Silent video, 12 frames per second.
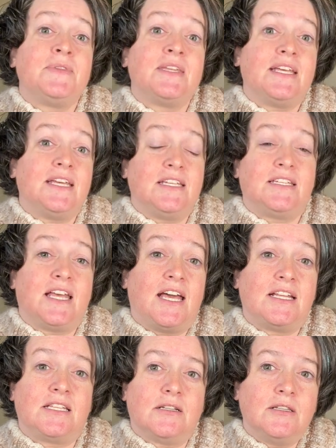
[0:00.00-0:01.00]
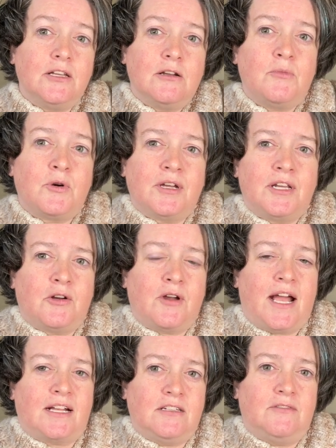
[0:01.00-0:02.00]
is that it's a little more
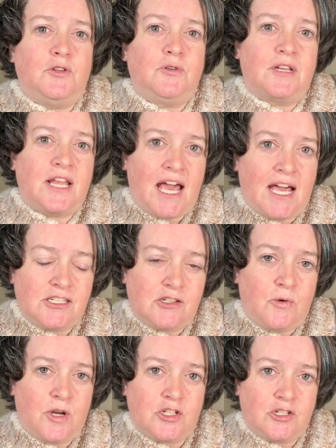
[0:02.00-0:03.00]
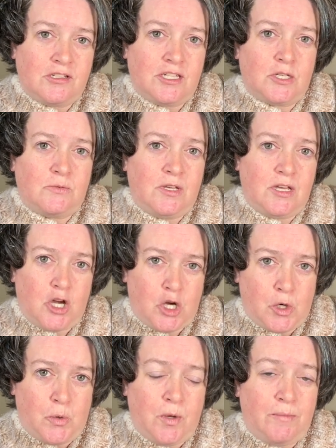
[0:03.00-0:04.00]
interactive. You can ask questions as we
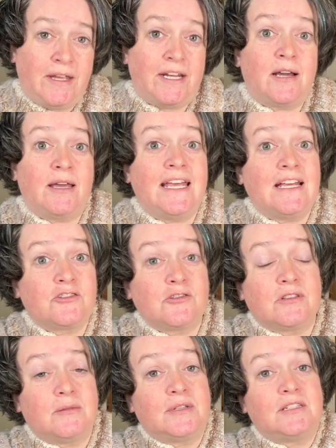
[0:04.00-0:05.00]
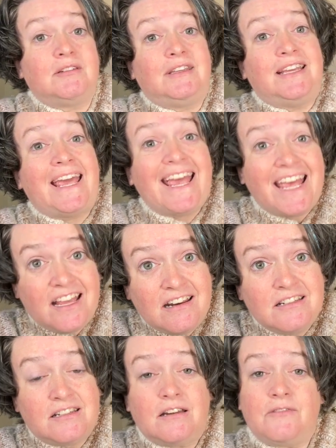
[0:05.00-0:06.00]
go. We may not answer them until the
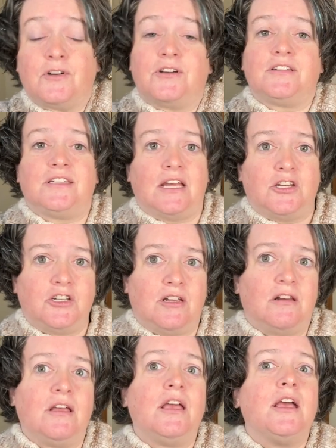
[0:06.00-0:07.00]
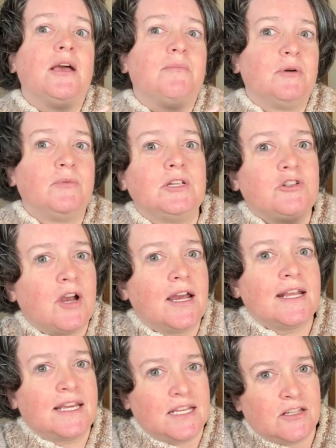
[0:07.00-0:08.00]
end of our session, but we try
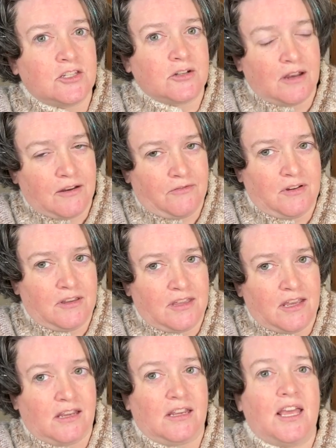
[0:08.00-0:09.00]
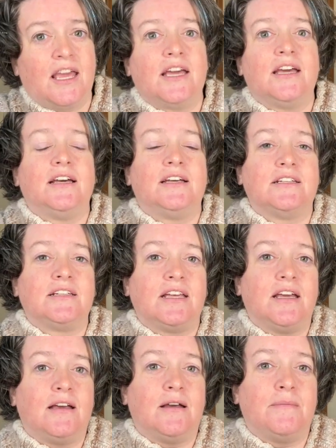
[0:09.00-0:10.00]
to answer everything. And
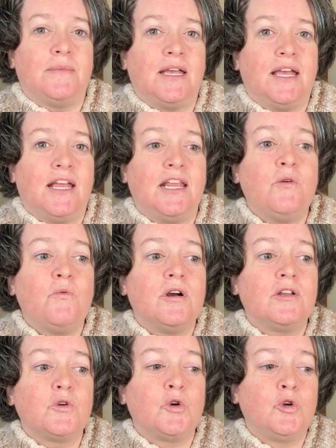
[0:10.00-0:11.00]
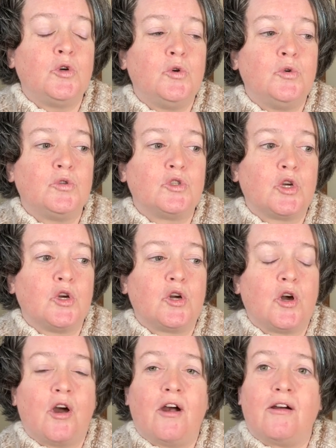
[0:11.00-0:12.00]
anyone who
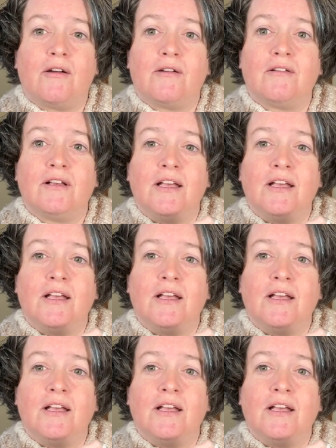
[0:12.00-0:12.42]
took our